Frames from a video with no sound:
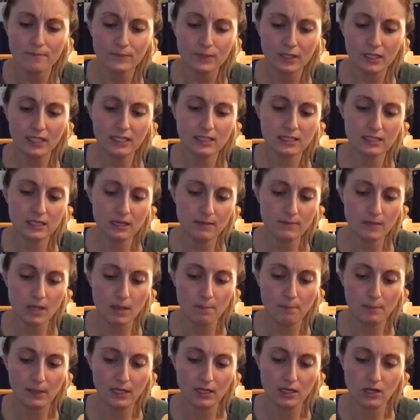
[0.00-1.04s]
It seemed
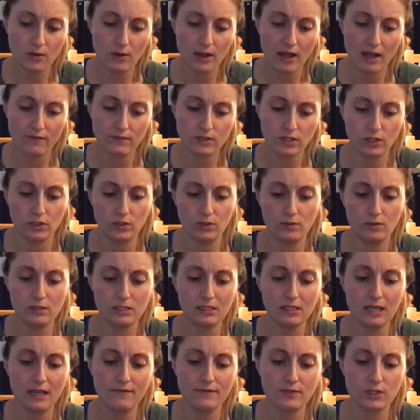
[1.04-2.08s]
that Bingo afternoons
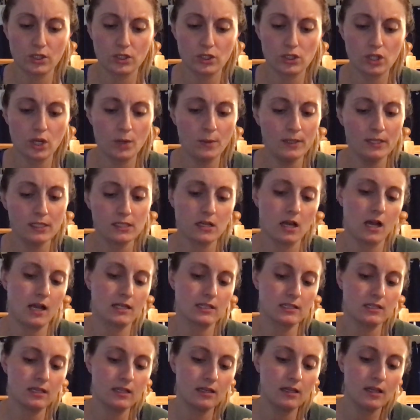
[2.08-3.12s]
left her so
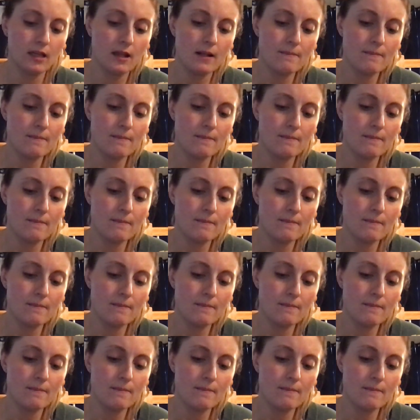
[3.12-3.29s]
exhausted,